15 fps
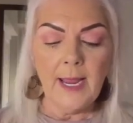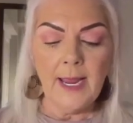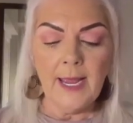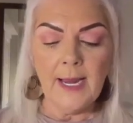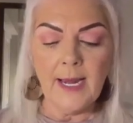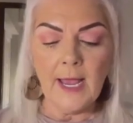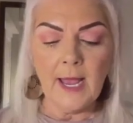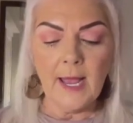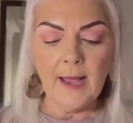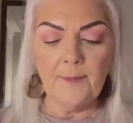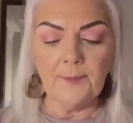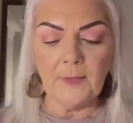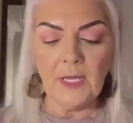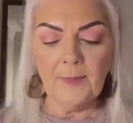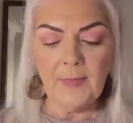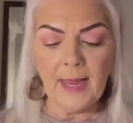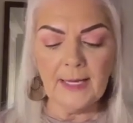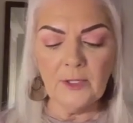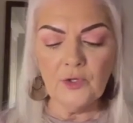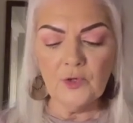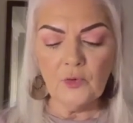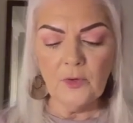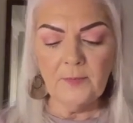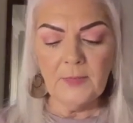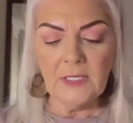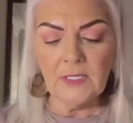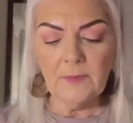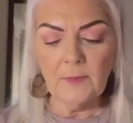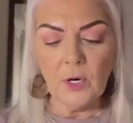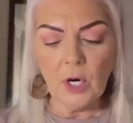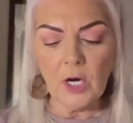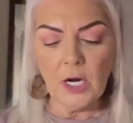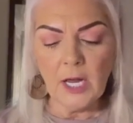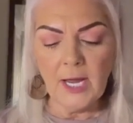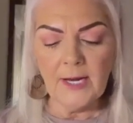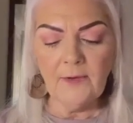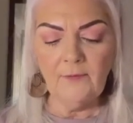And come back and join me tomorrow